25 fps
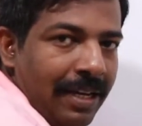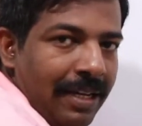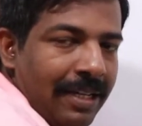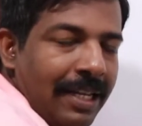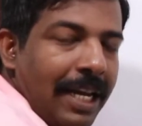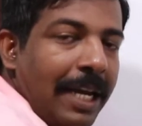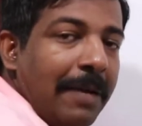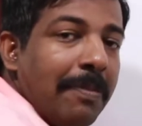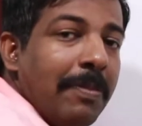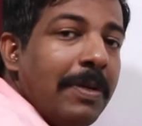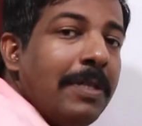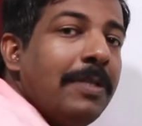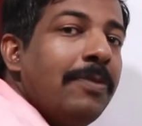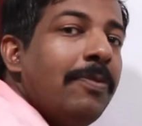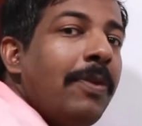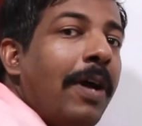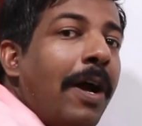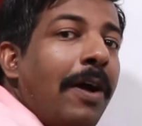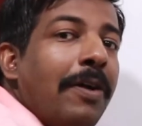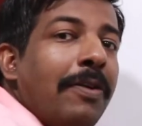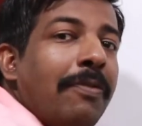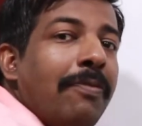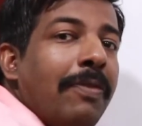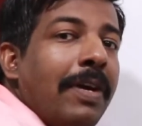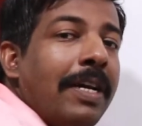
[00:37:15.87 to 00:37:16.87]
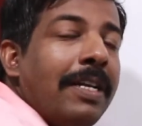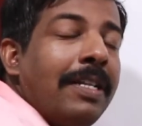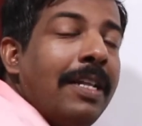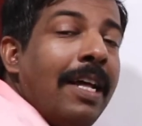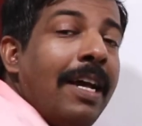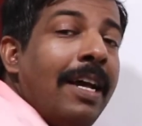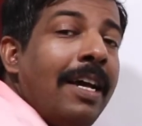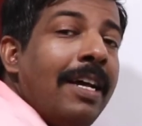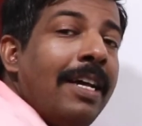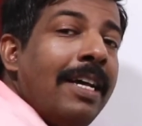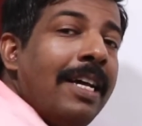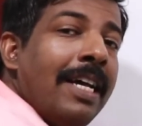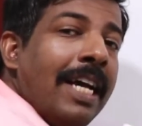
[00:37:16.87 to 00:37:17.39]
That means we have to find
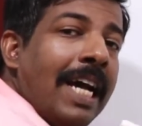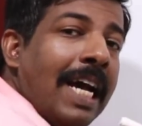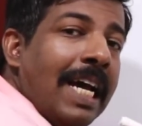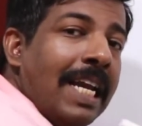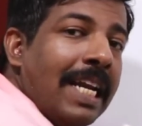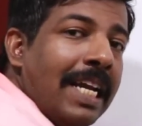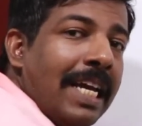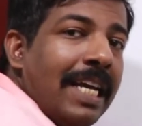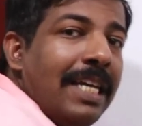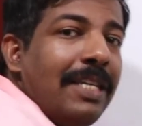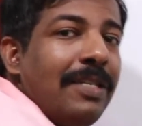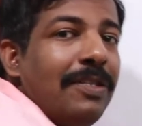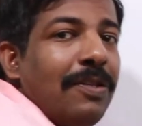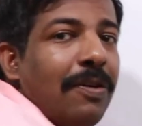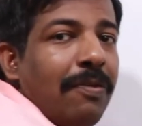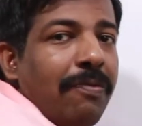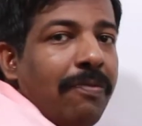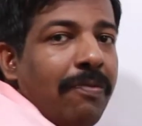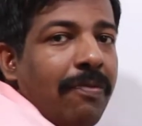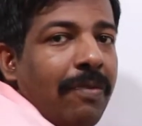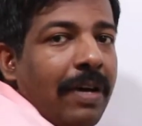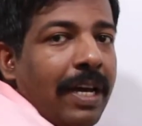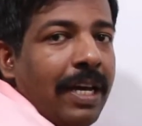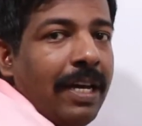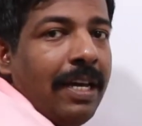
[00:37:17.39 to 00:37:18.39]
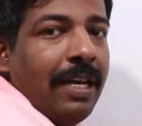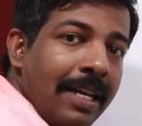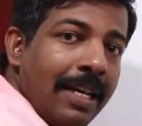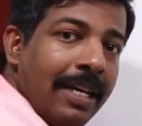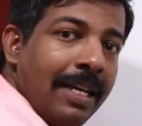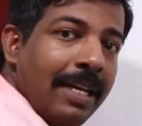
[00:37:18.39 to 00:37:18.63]
the range of y.